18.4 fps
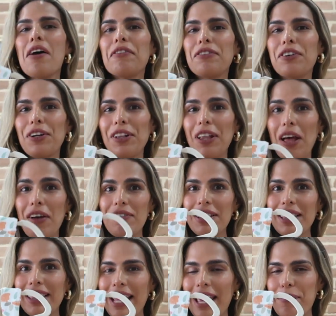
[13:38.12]
For
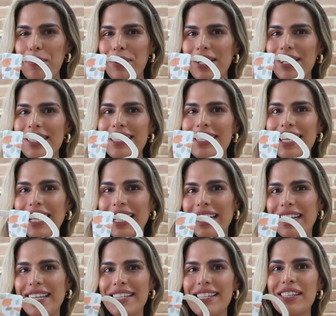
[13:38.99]
Love and Lemons.
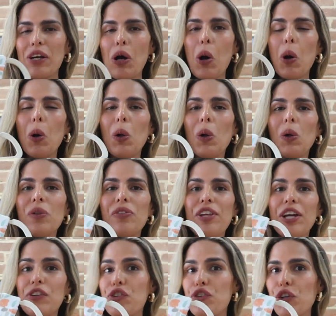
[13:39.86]
It is called
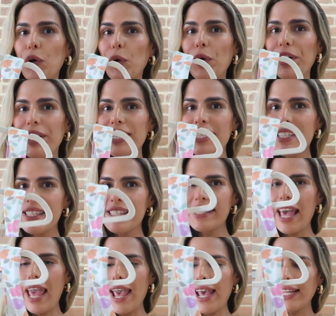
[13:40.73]
the Joy
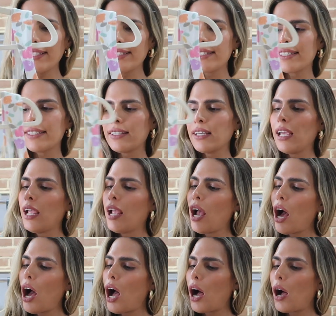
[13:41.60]
Set.
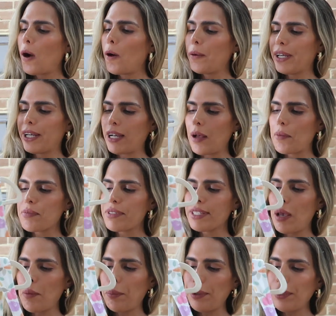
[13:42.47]
It comes
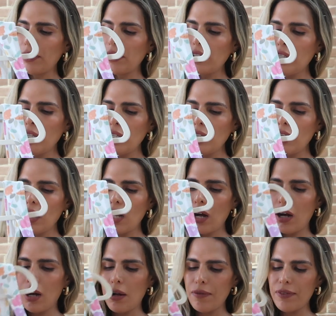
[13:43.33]
separately.
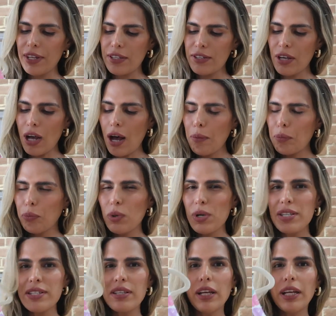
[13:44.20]
The top
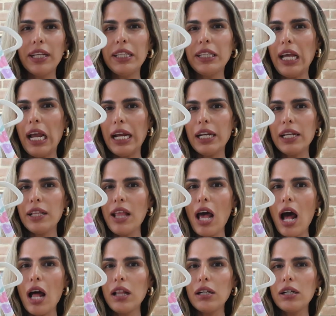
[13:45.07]
was like
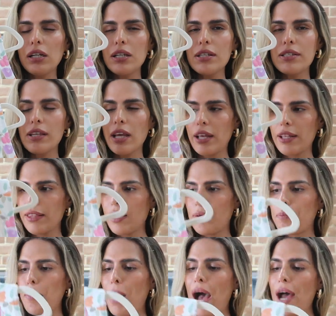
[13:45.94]
$90, and the
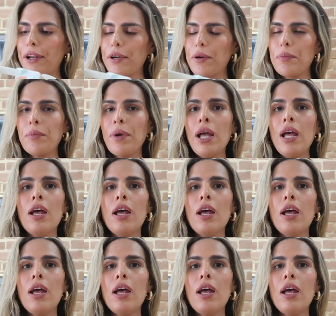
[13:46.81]
bottom